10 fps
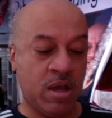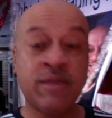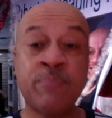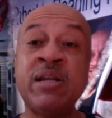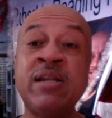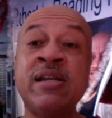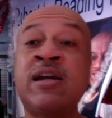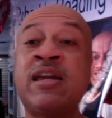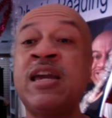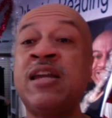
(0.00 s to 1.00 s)
But
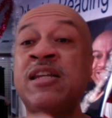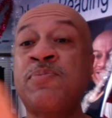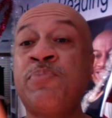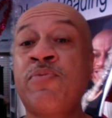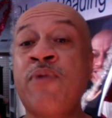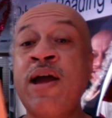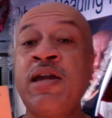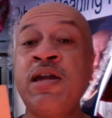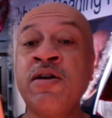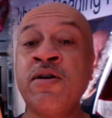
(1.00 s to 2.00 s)
again, this book right
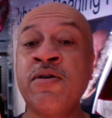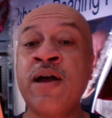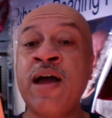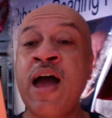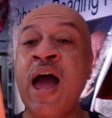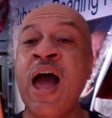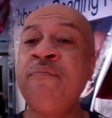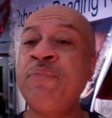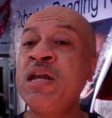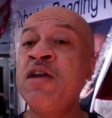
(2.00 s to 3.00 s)
here,
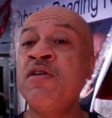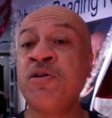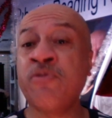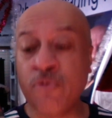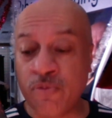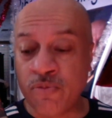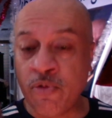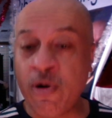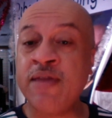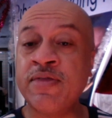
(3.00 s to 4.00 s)
I've been hearing
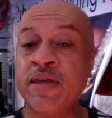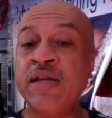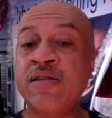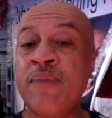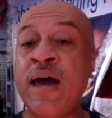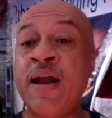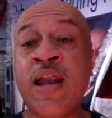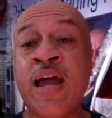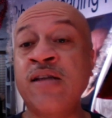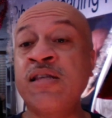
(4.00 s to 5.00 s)
great things about it.
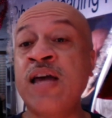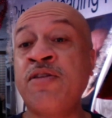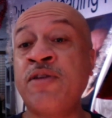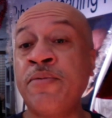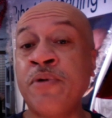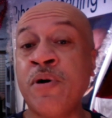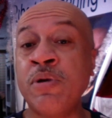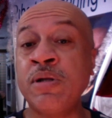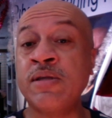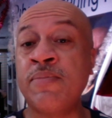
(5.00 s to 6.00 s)
Like I said, I don't know
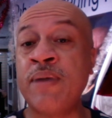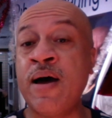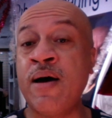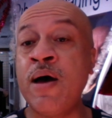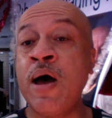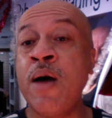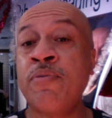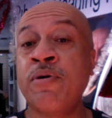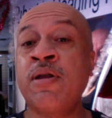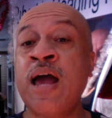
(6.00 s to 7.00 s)
what it's about.
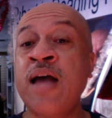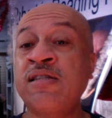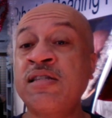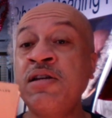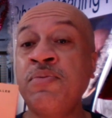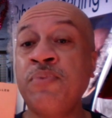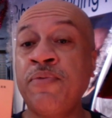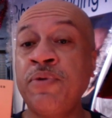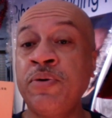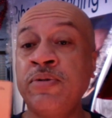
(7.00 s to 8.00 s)
But I've seen the
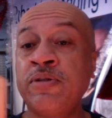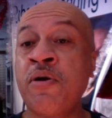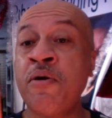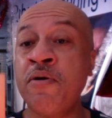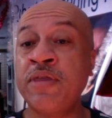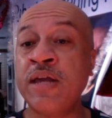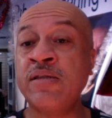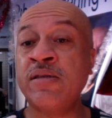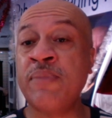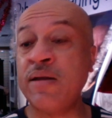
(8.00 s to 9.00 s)
reviews, heard
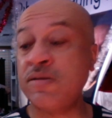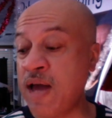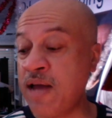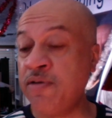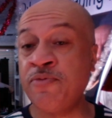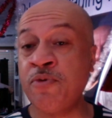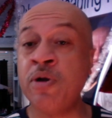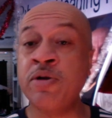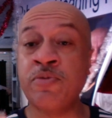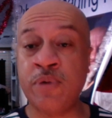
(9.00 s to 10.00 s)
things about it. So I look
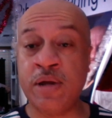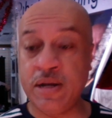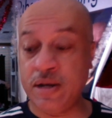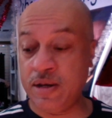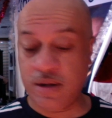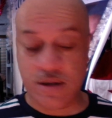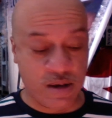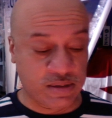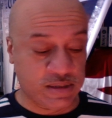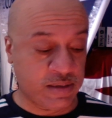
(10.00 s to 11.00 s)
forward to reading it
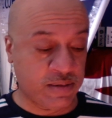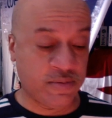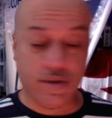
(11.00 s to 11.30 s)
also.